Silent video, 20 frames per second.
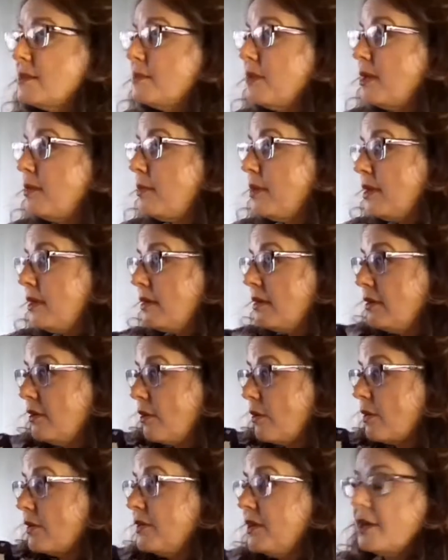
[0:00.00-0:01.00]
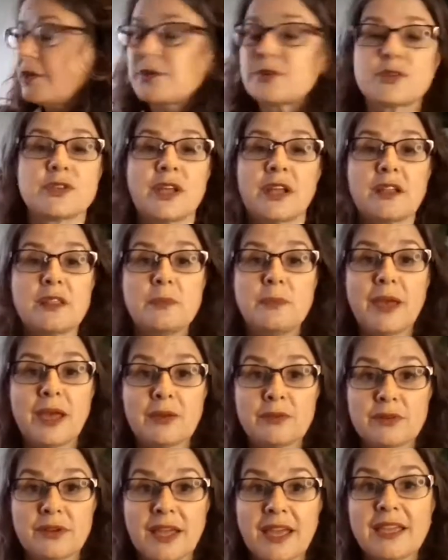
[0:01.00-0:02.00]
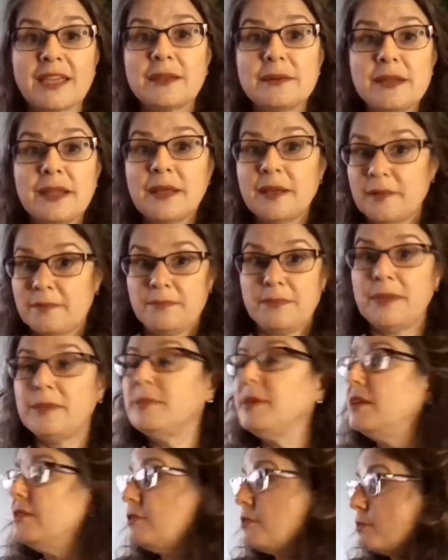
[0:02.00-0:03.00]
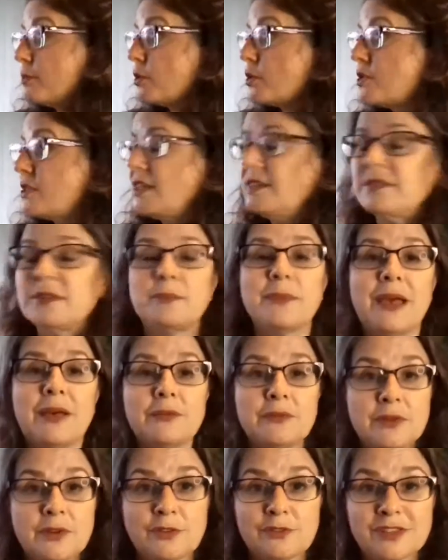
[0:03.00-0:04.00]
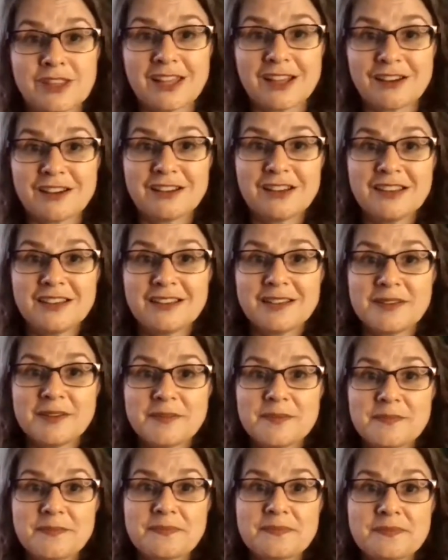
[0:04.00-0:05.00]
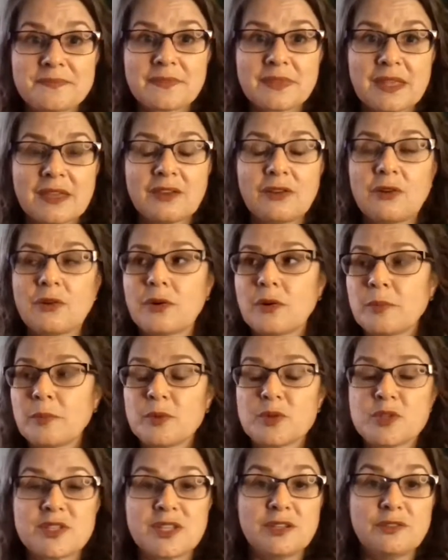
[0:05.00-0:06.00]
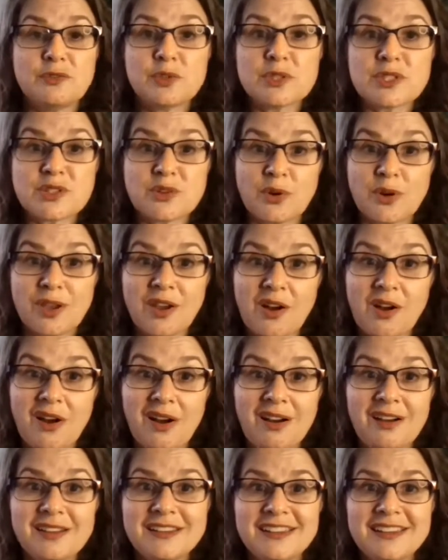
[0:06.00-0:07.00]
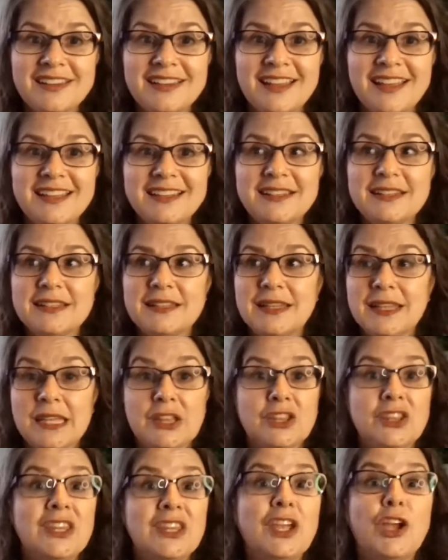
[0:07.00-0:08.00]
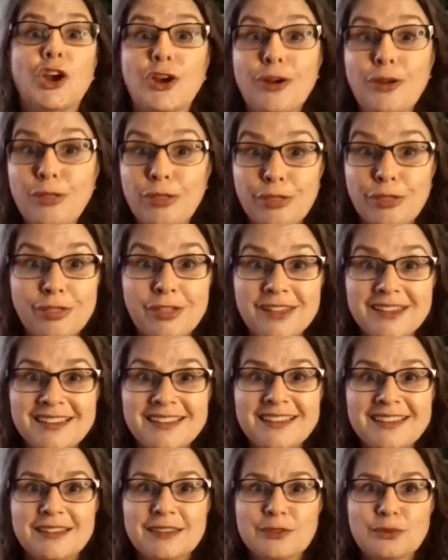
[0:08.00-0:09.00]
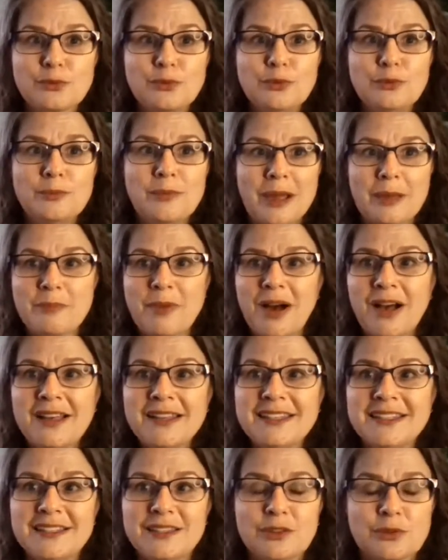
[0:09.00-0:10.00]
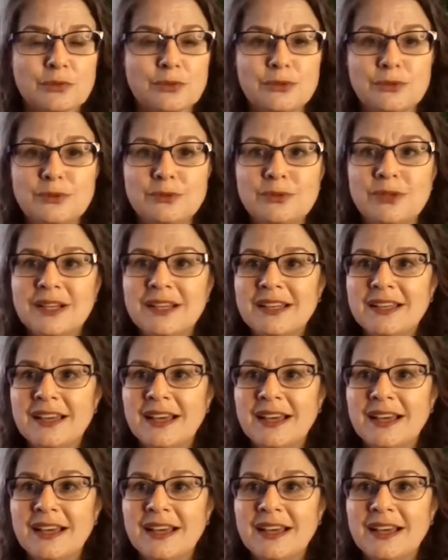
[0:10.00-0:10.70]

that maybe, on the other side of the mountain. I can maybe even perceive the mountain over there, or perceive what's going on in the earth through my body, through